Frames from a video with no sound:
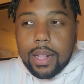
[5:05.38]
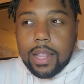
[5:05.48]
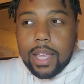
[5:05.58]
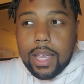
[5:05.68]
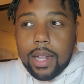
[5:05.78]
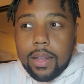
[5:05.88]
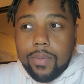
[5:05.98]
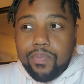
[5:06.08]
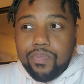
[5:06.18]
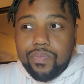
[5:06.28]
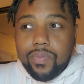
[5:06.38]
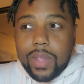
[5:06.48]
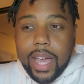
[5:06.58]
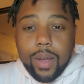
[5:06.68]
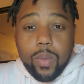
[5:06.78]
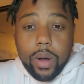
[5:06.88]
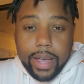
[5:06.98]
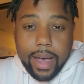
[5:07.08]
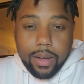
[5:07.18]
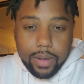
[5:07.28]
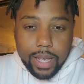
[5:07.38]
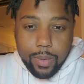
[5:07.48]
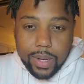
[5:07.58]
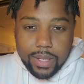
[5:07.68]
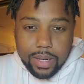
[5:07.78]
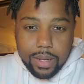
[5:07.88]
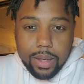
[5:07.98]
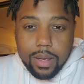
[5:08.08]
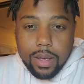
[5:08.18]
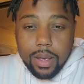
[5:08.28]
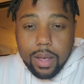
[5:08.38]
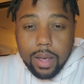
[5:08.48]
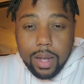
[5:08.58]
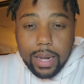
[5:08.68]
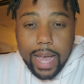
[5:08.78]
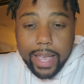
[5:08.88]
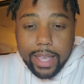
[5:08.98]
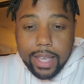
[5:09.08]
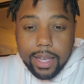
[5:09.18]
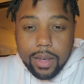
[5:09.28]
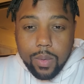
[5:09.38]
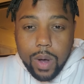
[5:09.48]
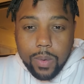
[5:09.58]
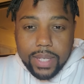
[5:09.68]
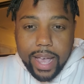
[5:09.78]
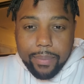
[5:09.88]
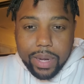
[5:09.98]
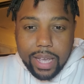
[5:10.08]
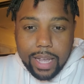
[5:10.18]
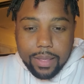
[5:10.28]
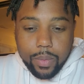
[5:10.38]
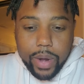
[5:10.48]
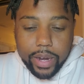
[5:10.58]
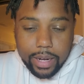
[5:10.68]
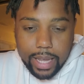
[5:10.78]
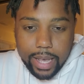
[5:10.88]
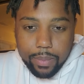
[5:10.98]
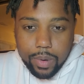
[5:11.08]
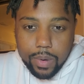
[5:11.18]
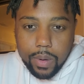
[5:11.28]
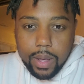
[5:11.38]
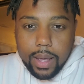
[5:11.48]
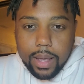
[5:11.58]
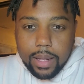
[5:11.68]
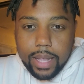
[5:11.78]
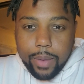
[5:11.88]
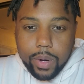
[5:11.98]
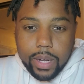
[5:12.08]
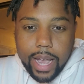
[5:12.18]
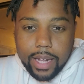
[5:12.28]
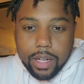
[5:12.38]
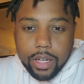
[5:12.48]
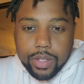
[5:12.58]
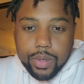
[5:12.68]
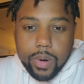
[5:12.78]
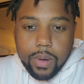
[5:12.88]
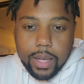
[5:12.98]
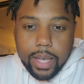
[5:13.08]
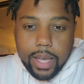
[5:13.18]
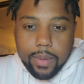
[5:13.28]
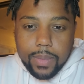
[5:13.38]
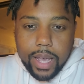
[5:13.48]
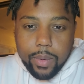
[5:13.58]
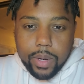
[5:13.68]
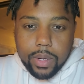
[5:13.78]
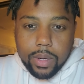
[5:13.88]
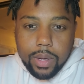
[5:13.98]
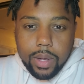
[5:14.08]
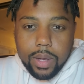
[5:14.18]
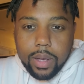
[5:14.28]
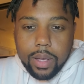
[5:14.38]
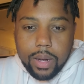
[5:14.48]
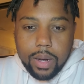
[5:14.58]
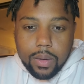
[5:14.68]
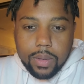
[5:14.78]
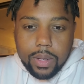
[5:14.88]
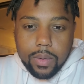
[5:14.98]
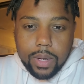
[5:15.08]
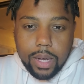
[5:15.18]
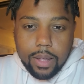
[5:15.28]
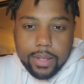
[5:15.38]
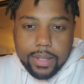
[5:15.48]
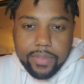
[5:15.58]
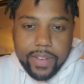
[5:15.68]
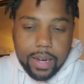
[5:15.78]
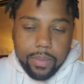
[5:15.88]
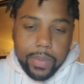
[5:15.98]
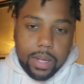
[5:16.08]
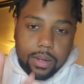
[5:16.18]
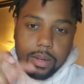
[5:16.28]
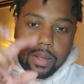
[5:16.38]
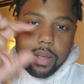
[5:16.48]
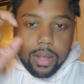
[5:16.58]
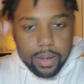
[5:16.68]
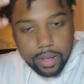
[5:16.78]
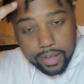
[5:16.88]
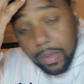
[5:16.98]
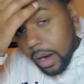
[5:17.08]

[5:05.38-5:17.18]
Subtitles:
then that didn't work out. He wasn't liking what was happening at the record label. They were kind of controlling him. They were, you know, doing all this development, this